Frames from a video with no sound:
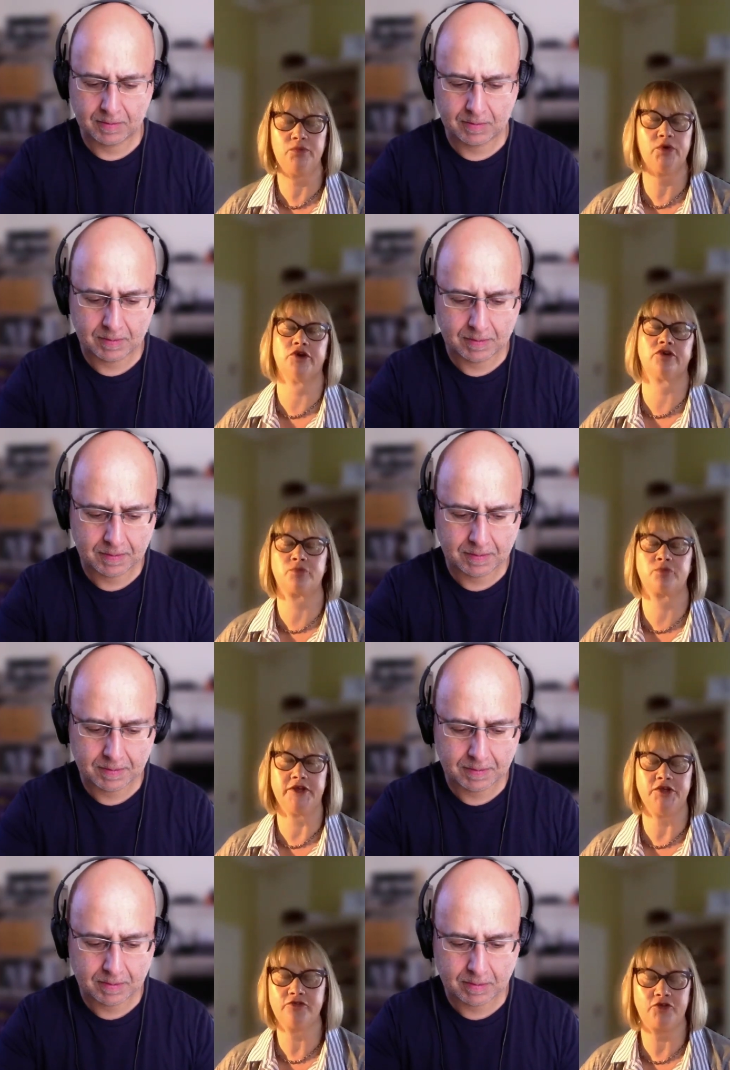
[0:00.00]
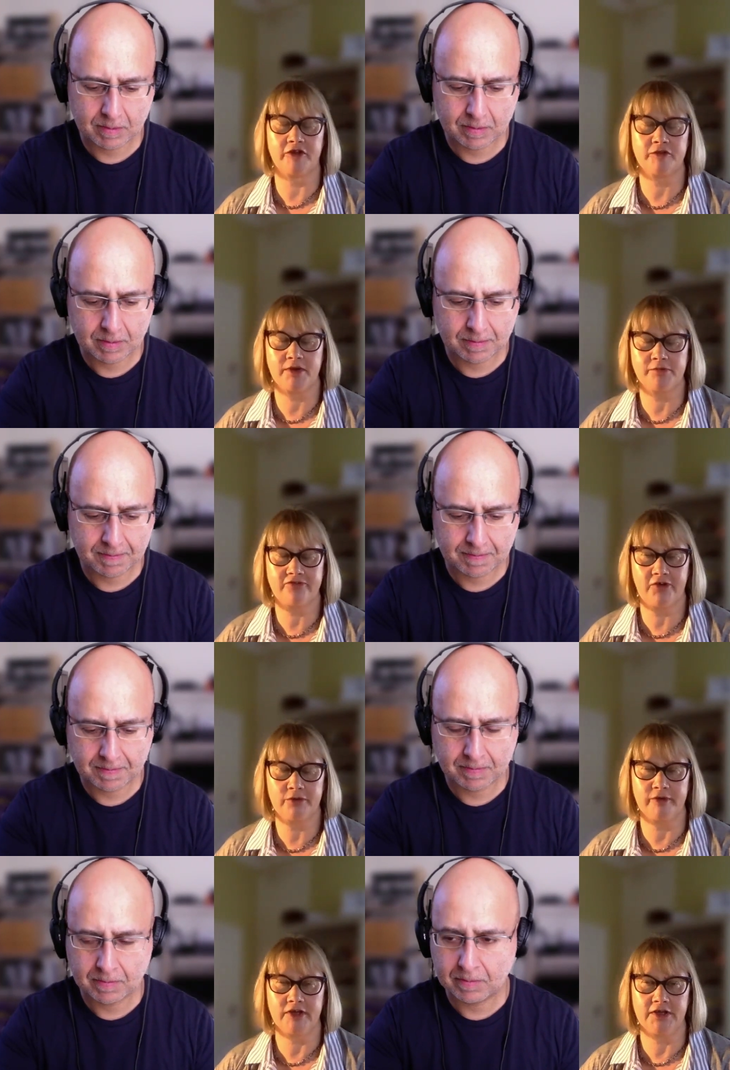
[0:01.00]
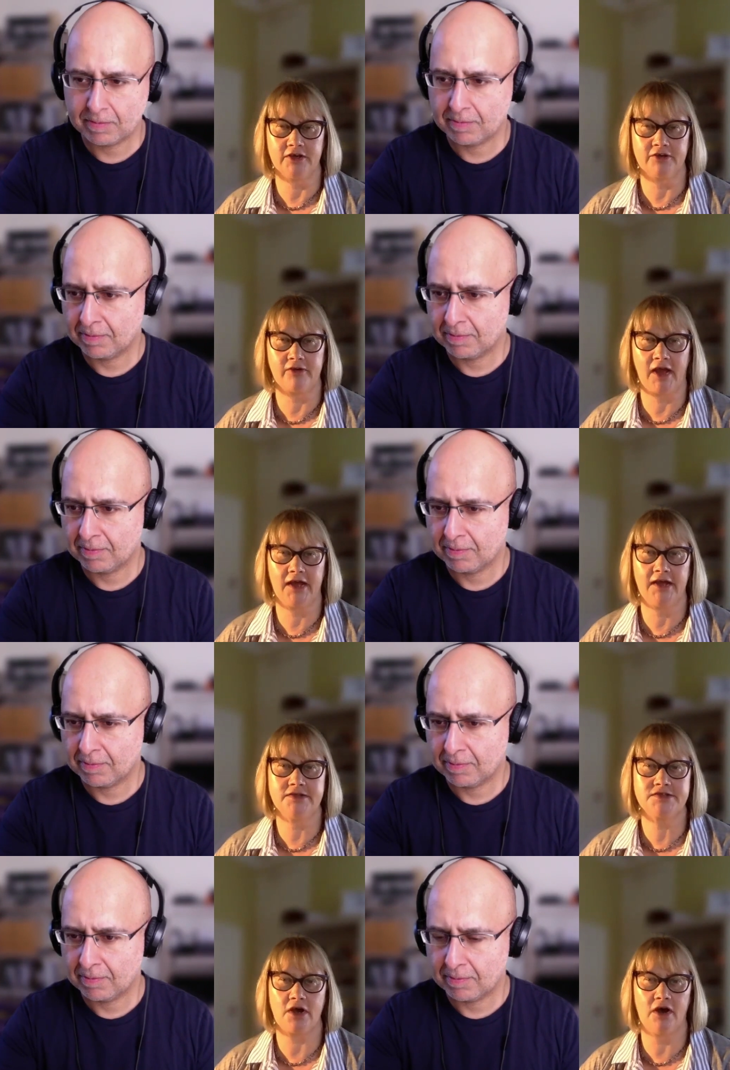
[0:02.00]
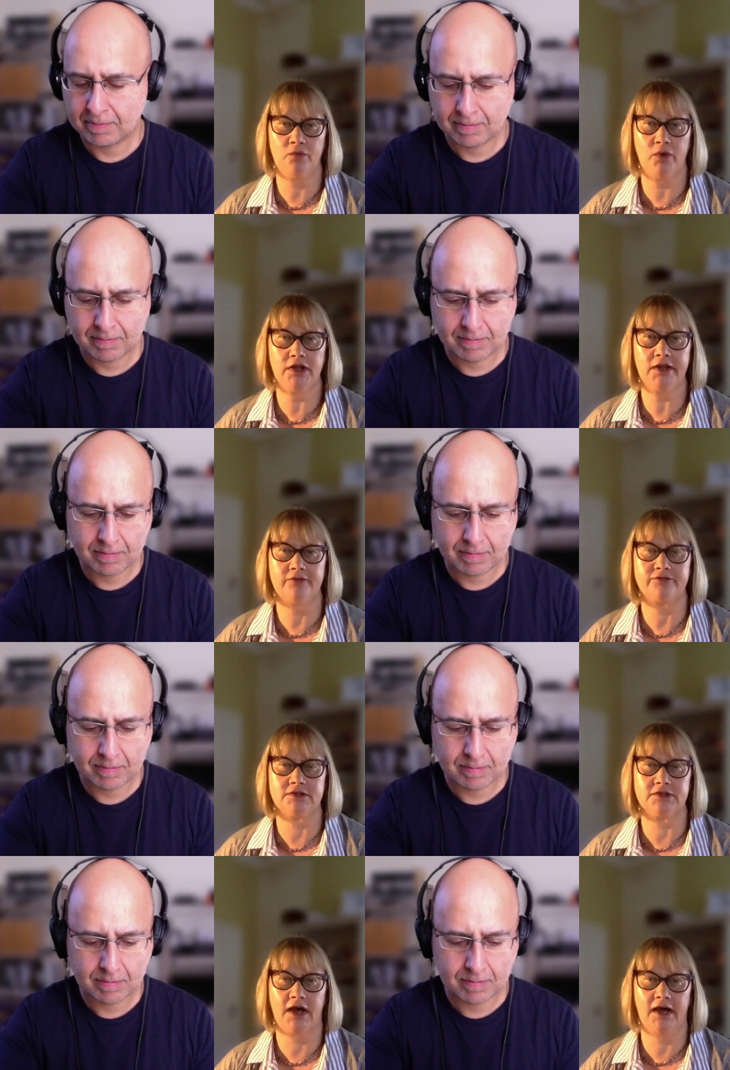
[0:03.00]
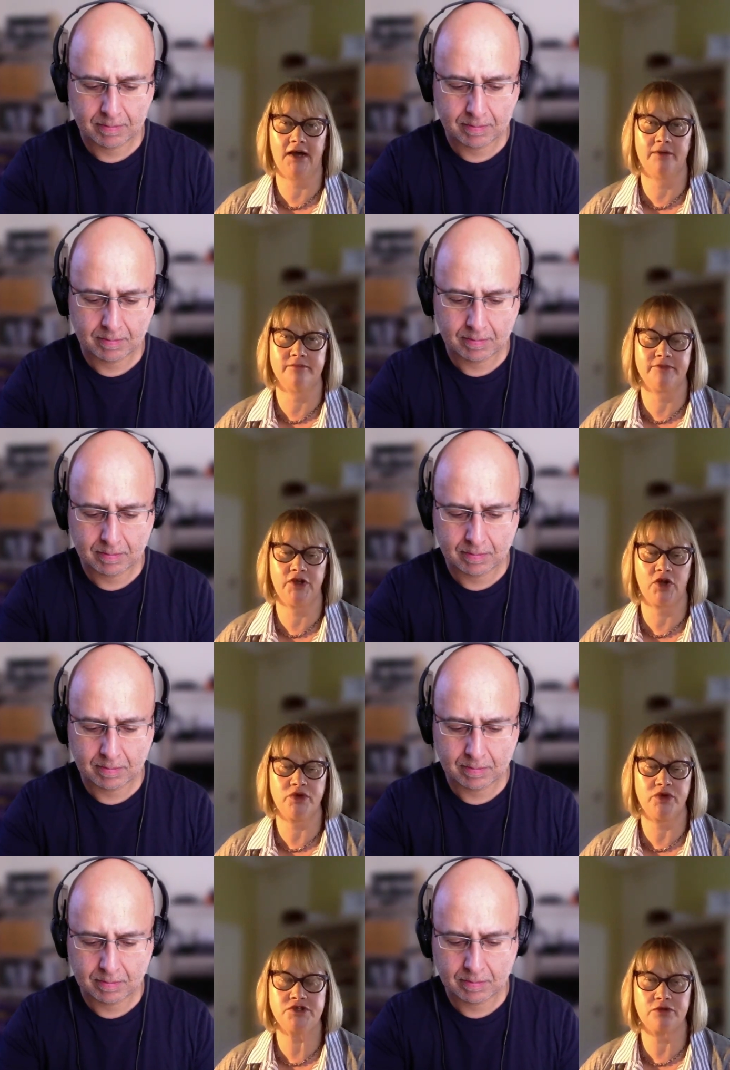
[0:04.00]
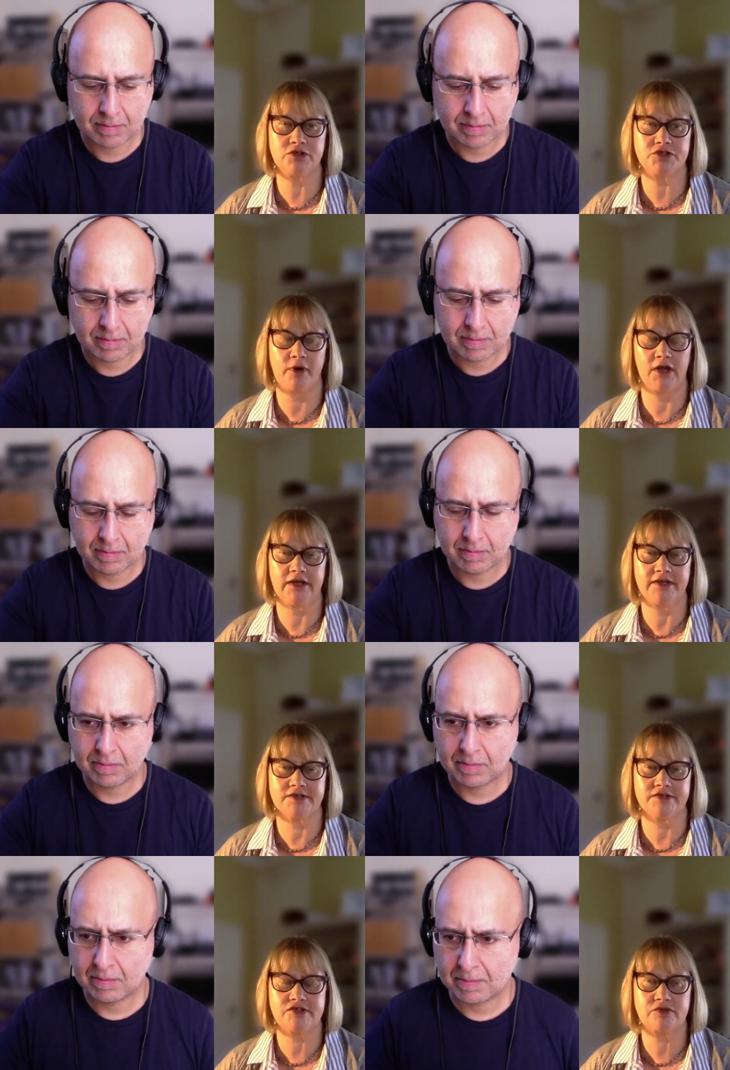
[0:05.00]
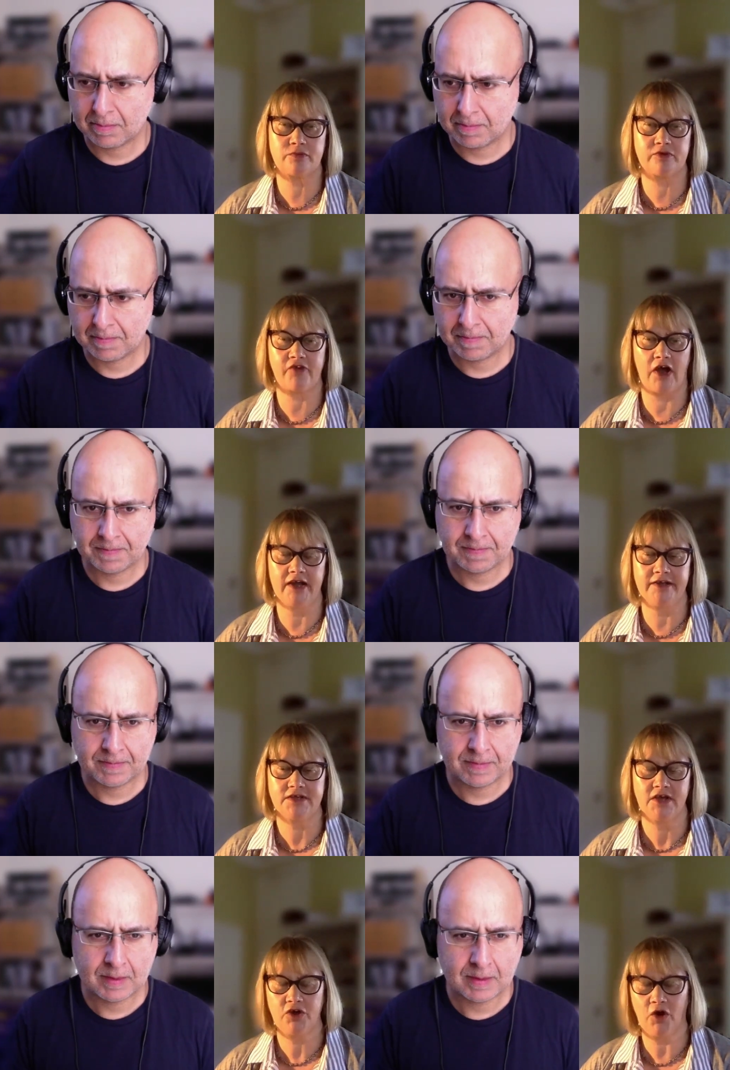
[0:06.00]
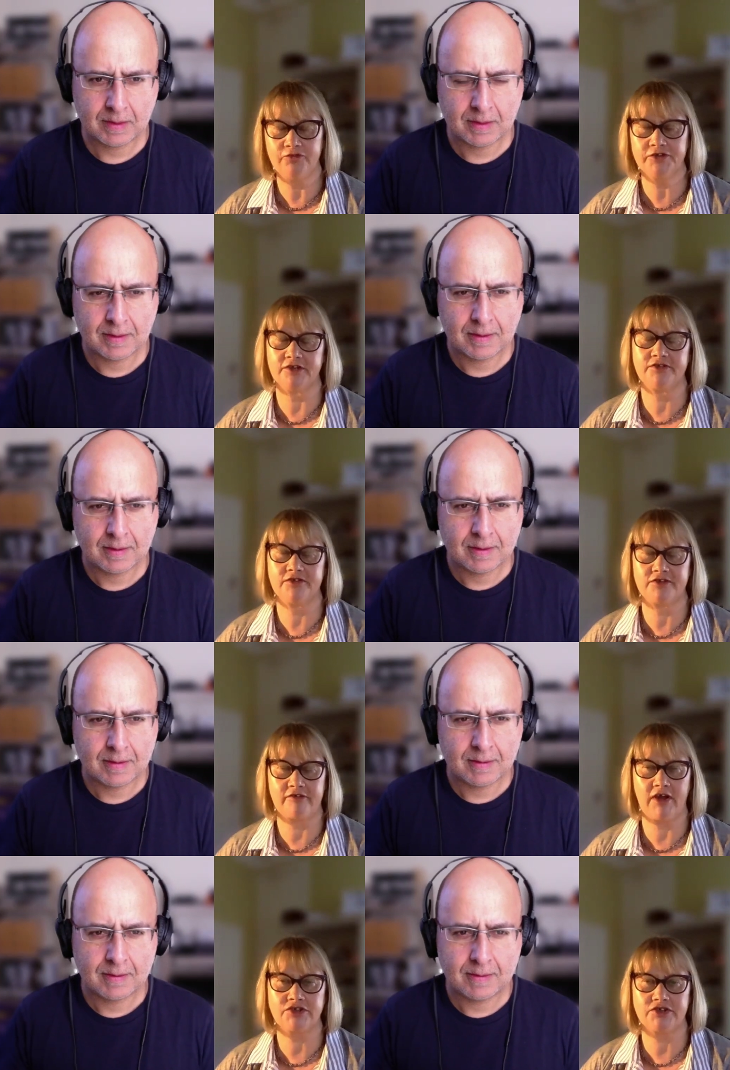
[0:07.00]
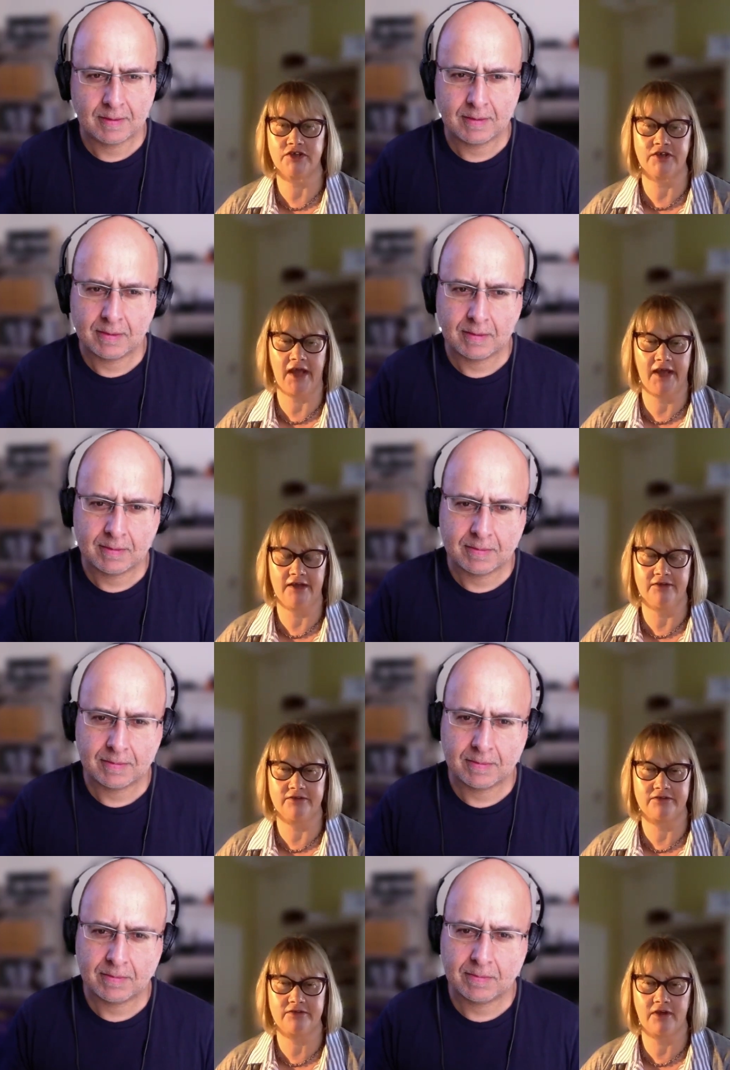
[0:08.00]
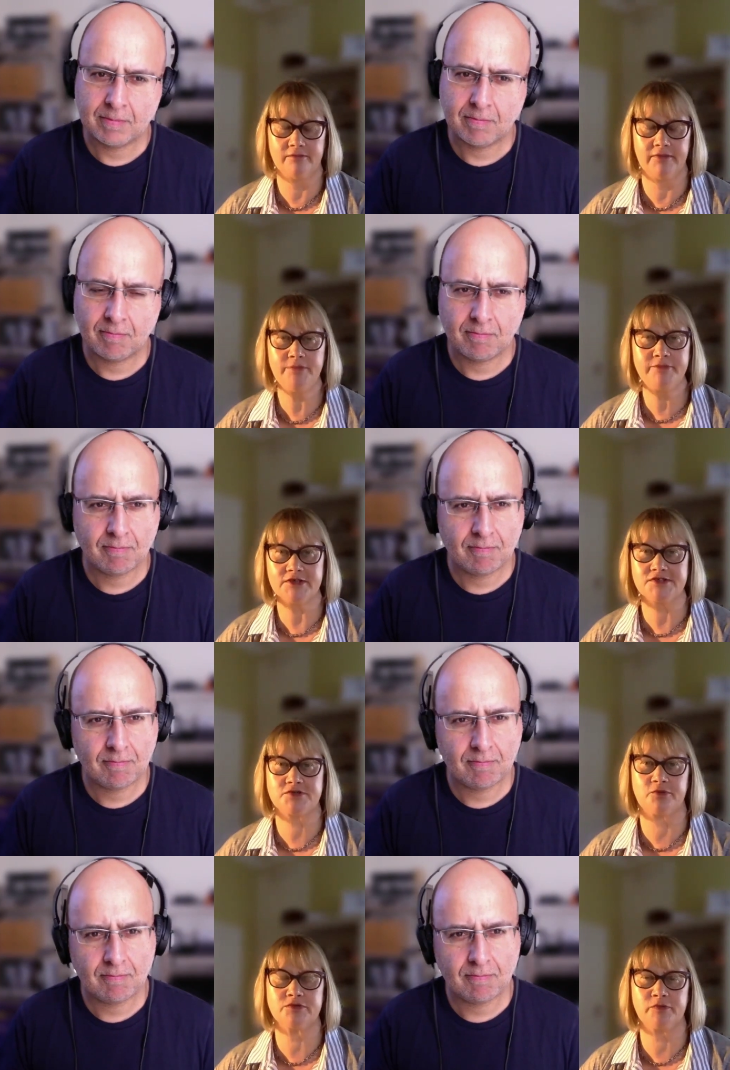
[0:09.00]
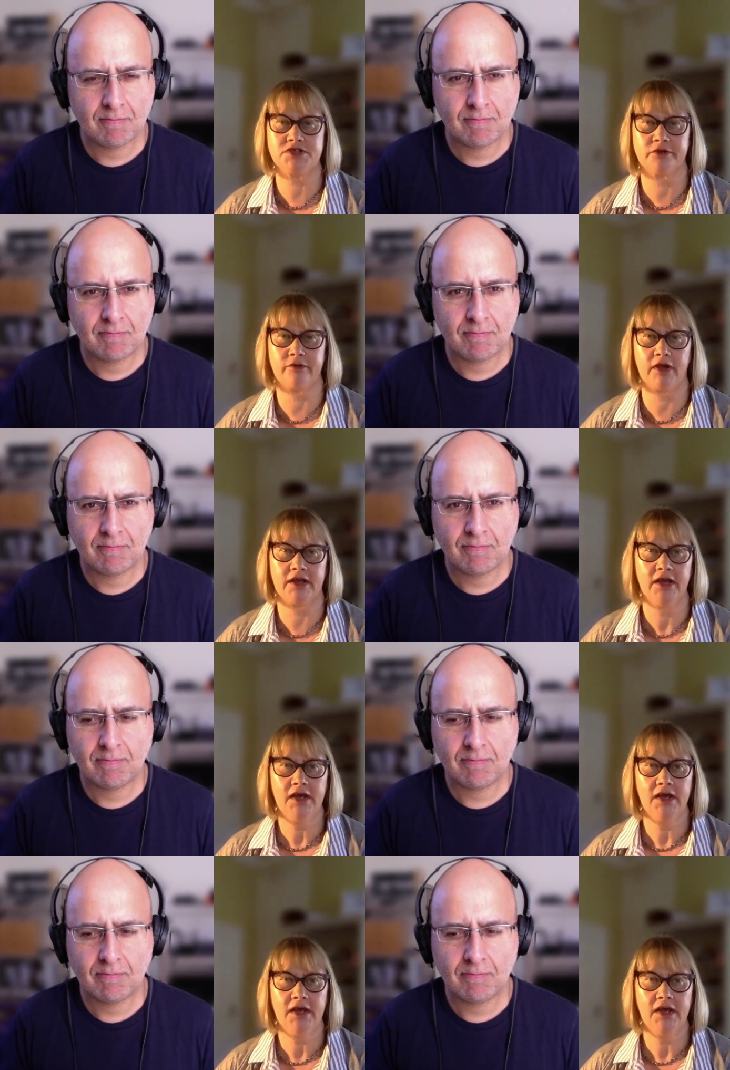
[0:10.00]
Speaker 1: works when you've got other people following you. And at one level, um, you know, we do look to our leaders to provide confidence and direction and some impetus to what we're doing.